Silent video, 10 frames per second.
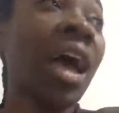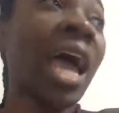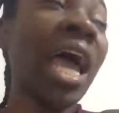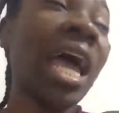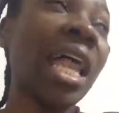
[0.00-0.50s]

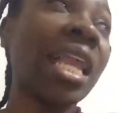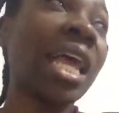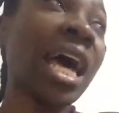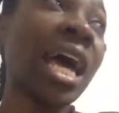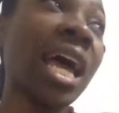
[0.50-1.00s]
And,
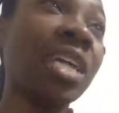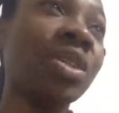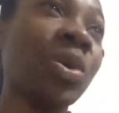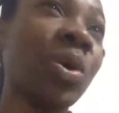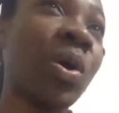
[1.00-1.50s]

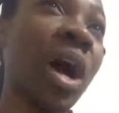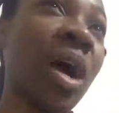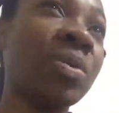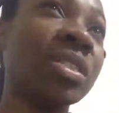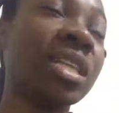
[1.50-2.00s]
I
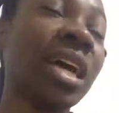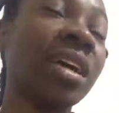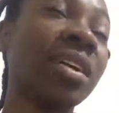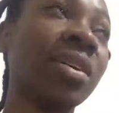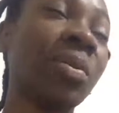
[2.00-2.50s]
was
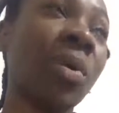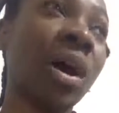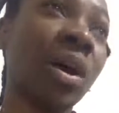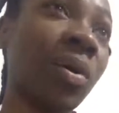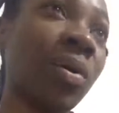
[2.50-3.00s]
like,
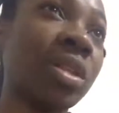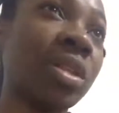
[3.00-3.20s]
wow,